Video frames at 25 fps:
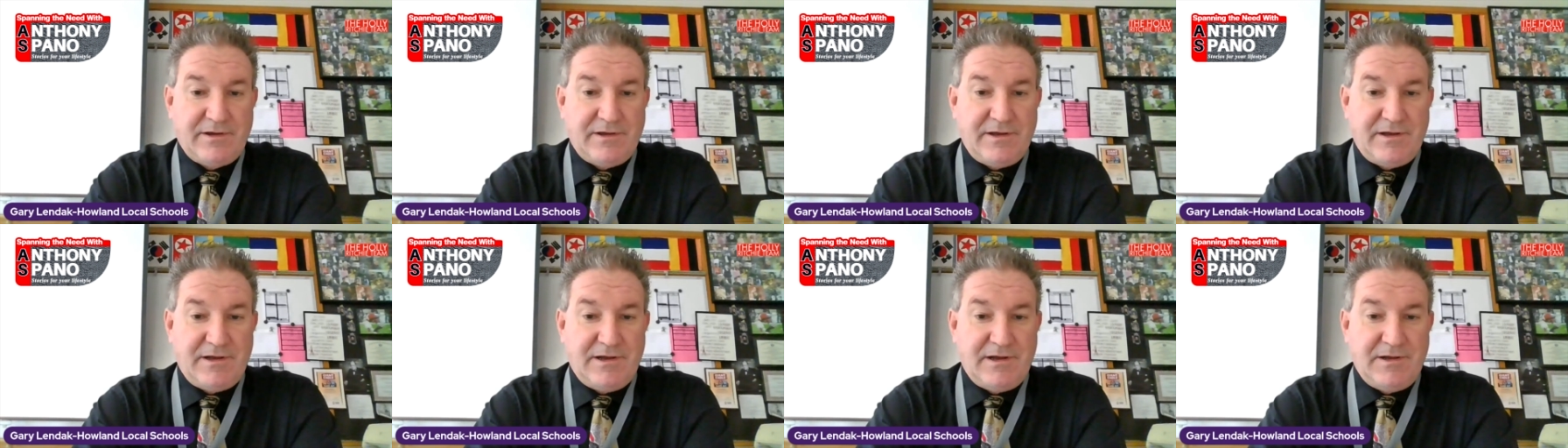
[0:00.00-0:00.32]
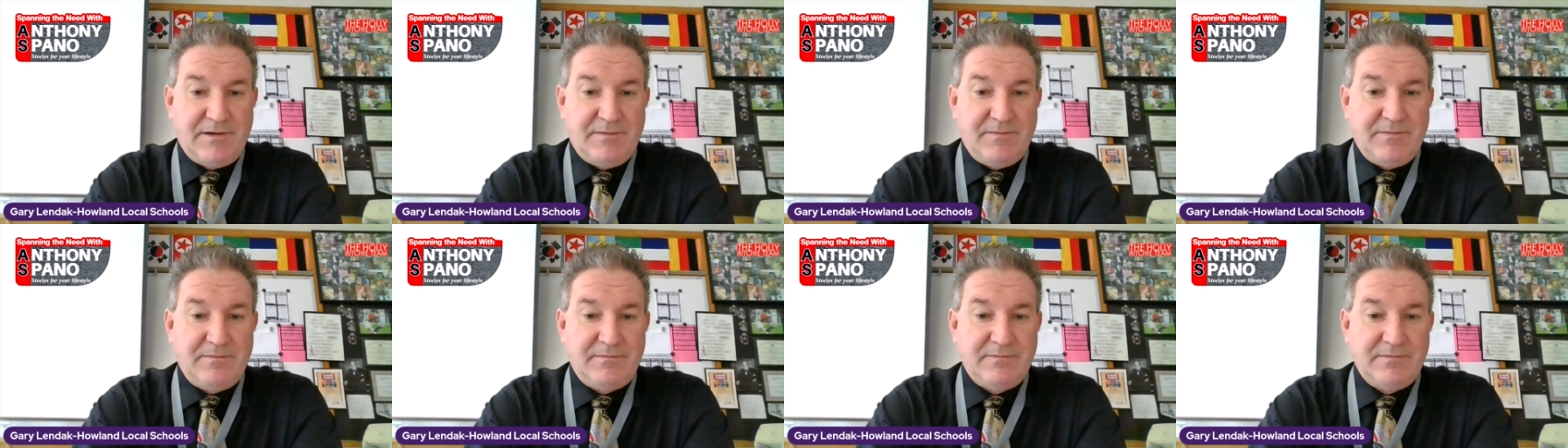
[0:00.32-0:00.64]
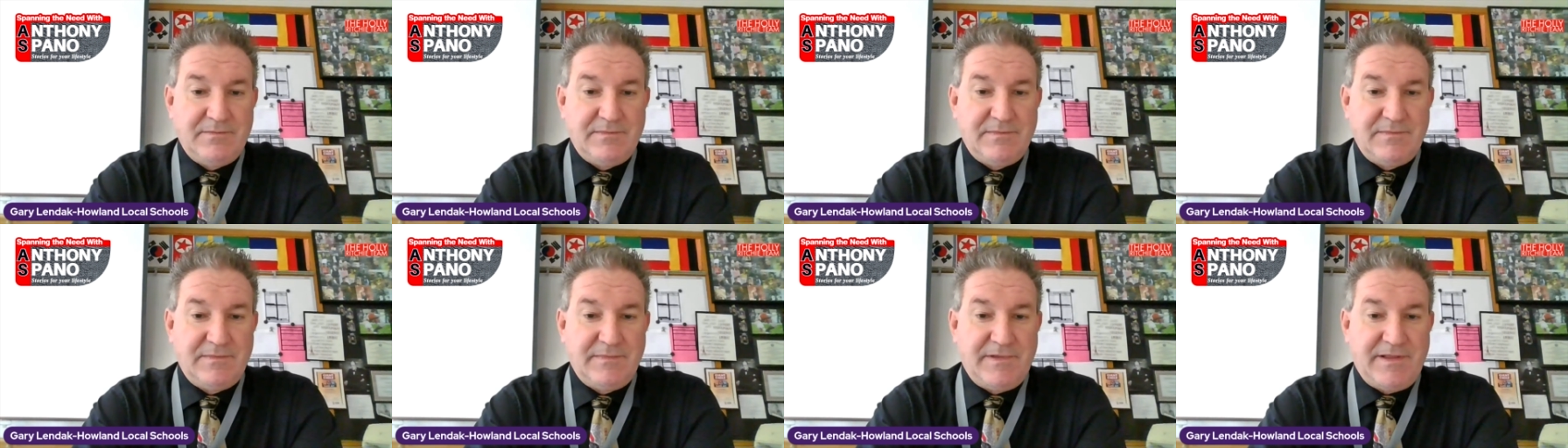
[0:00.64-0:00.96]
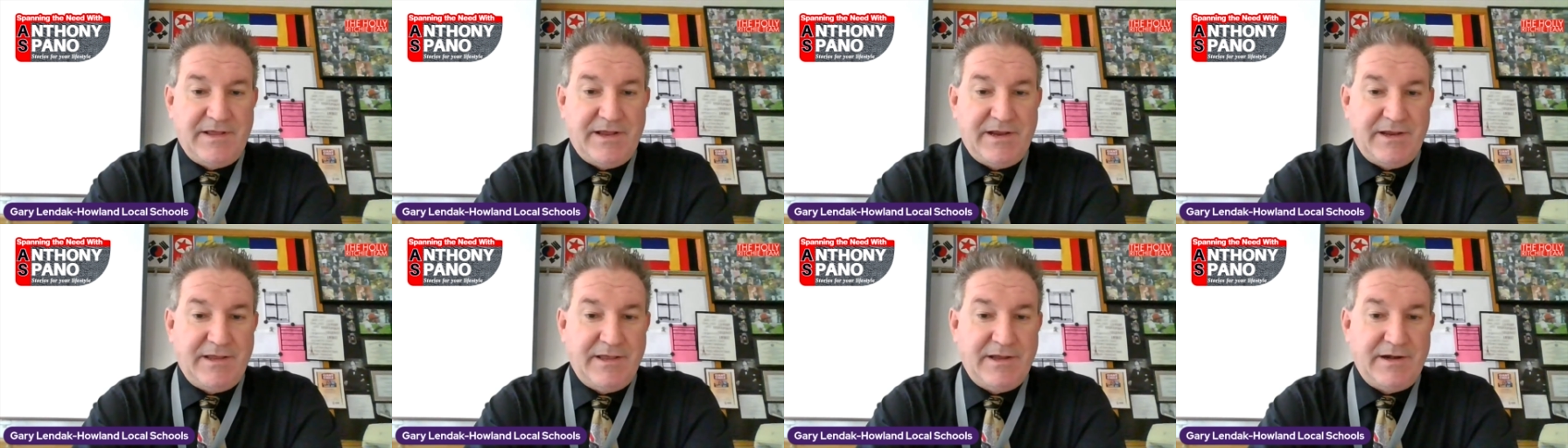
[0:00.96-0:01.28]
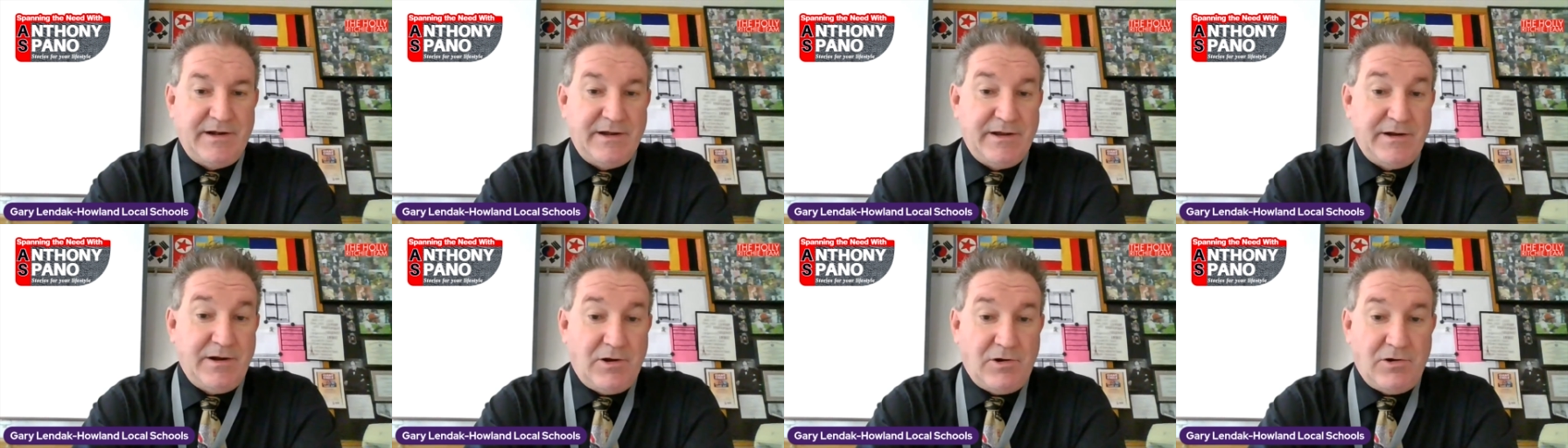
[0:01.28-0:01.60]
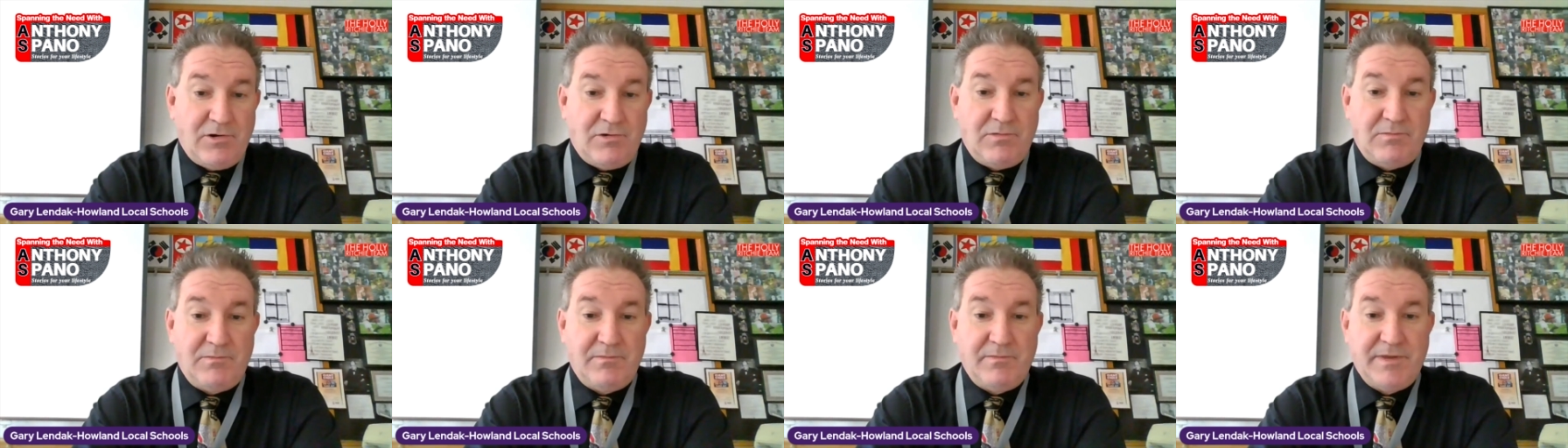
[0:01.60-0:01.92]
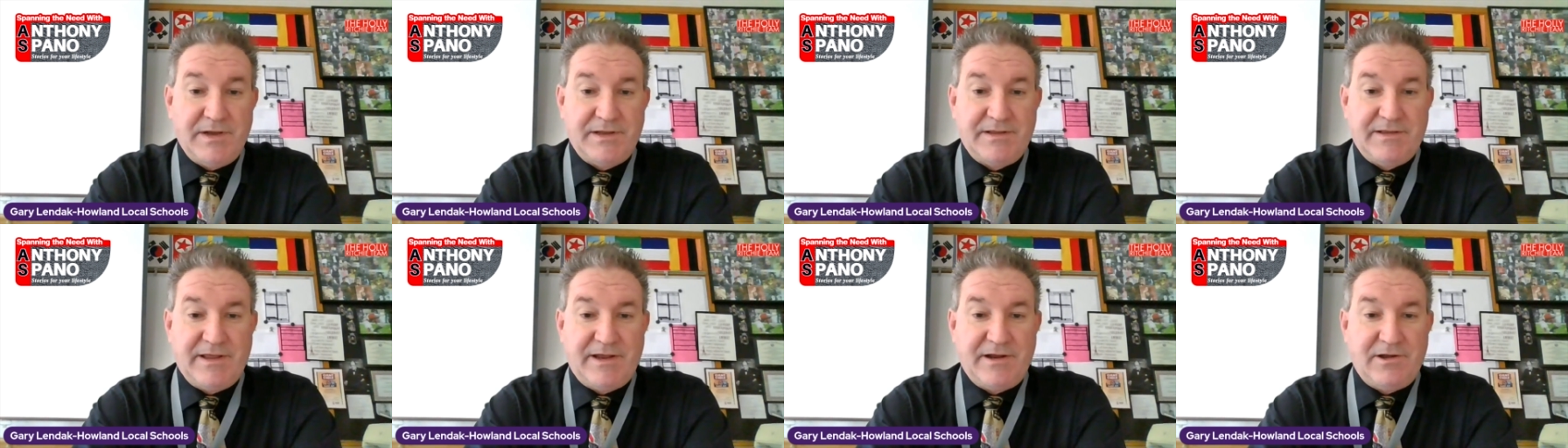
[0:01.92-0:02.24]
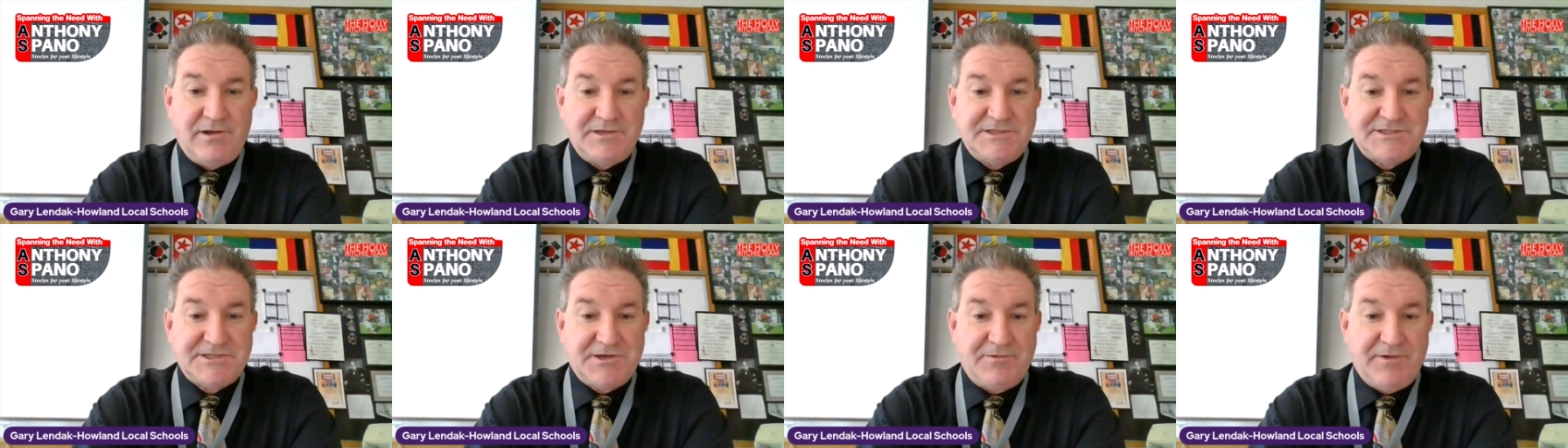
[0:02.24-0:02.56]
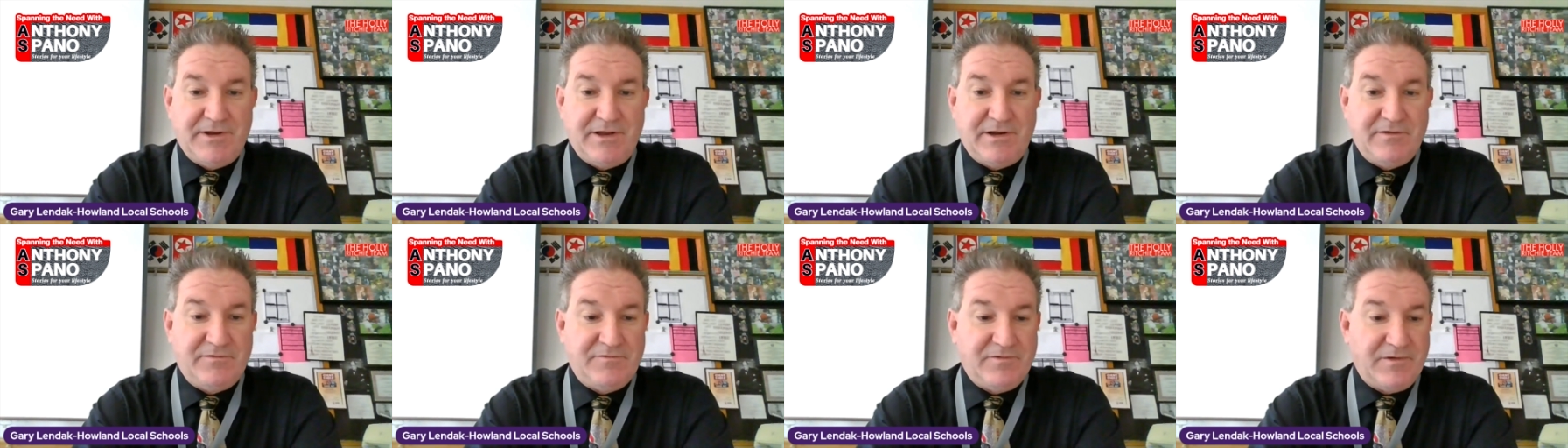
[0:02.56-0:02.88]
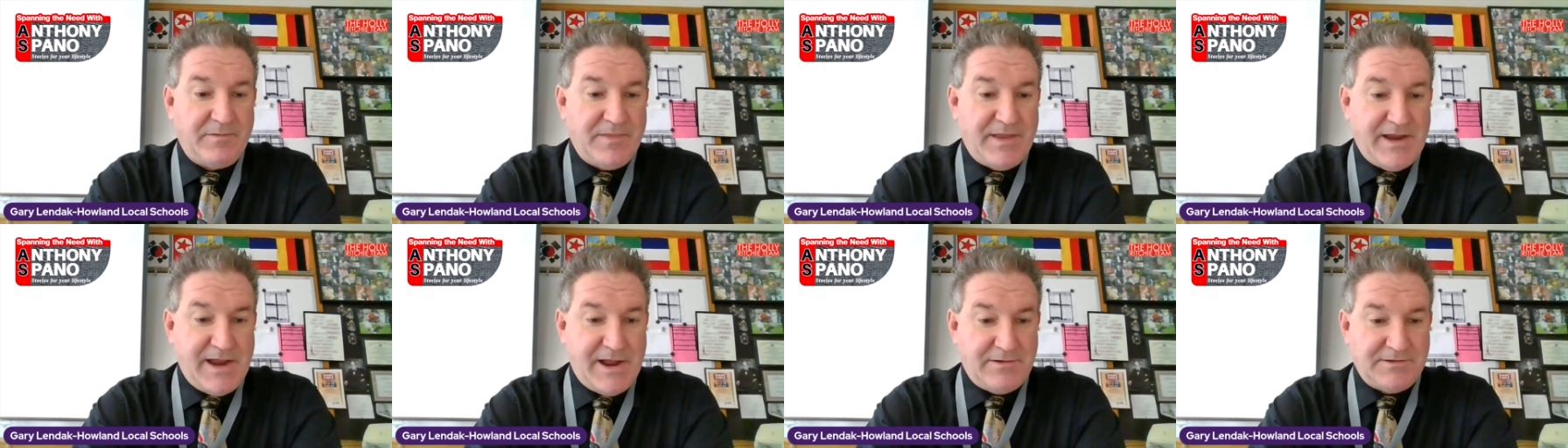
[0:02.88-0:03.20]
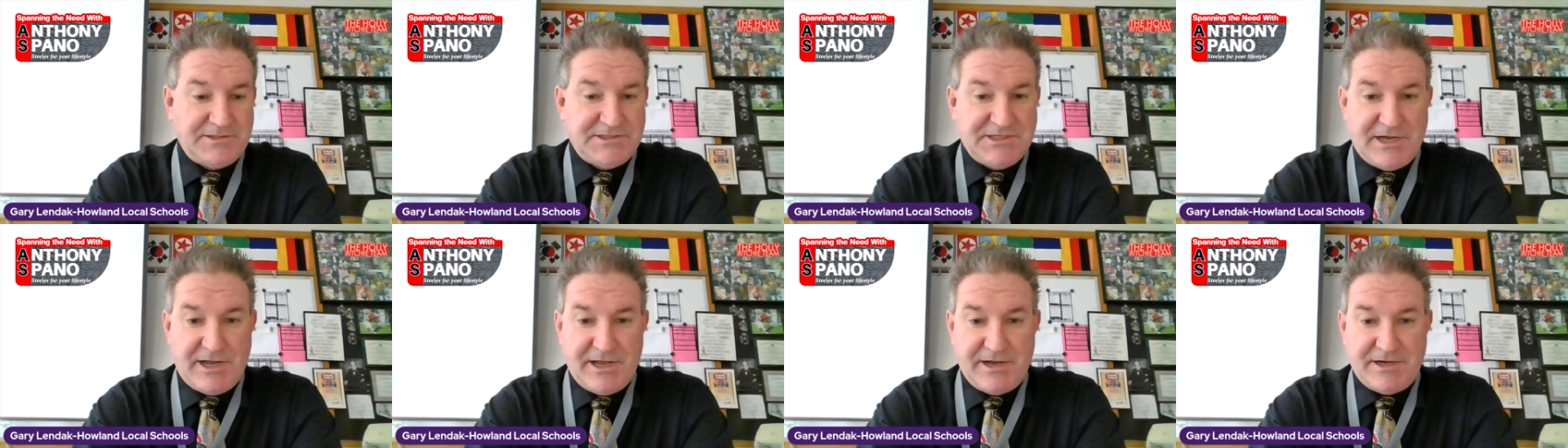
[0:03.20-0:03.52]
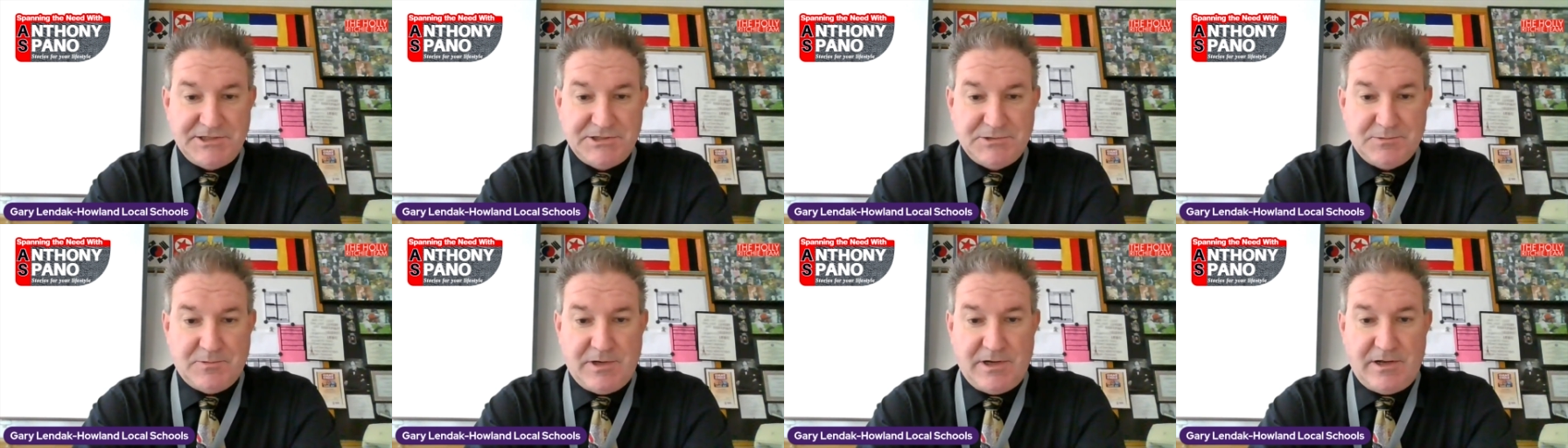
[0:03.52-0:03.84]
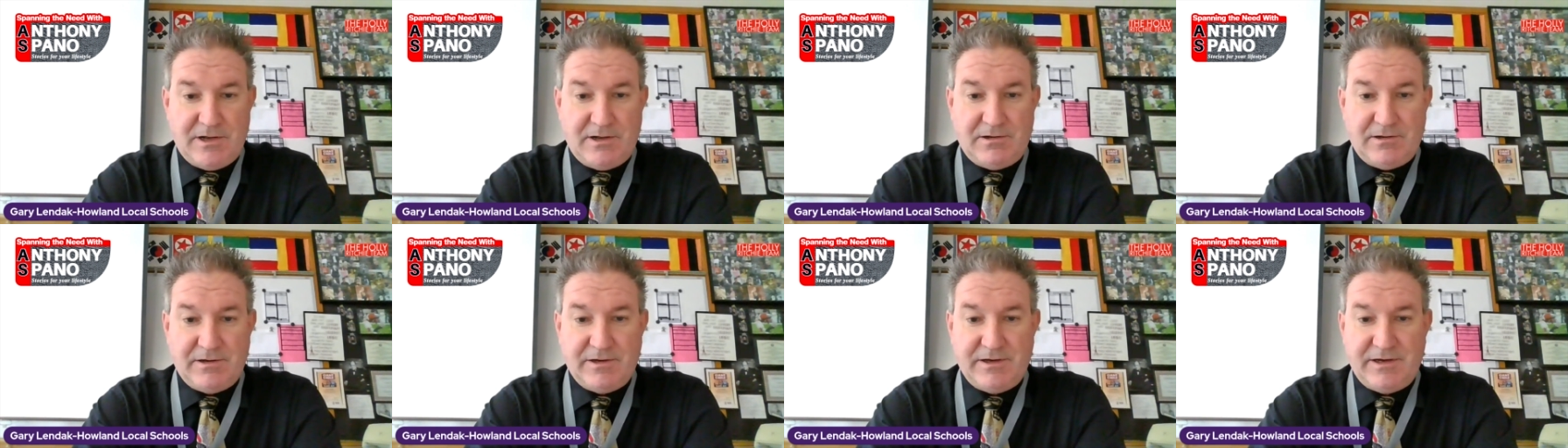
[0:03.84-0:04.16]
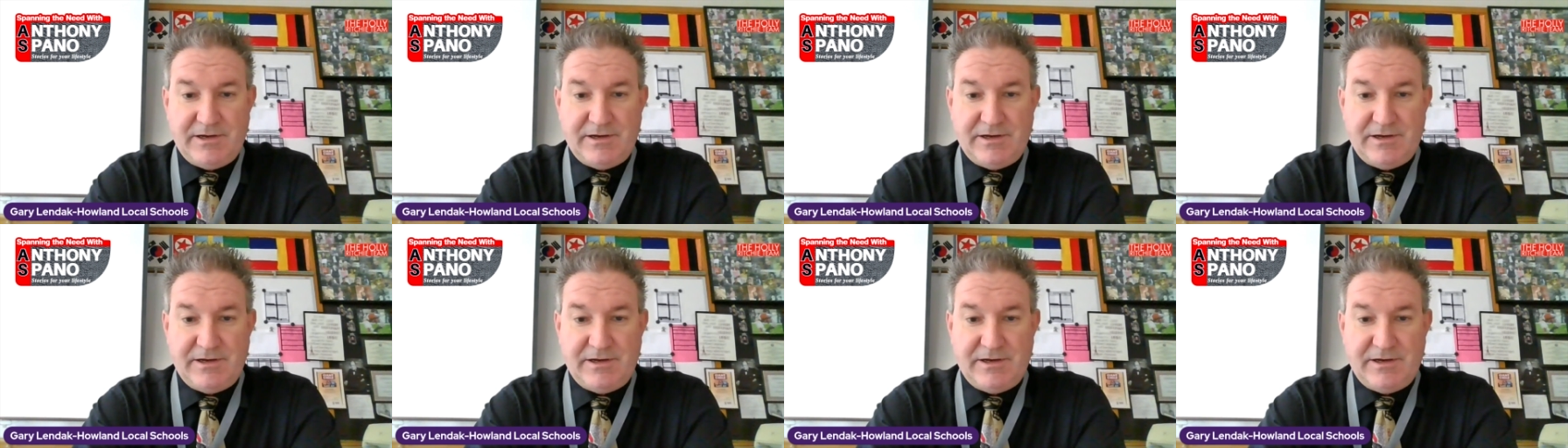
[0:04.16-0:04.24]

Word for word: Um, they get it at home, but they also need it from the outside as well.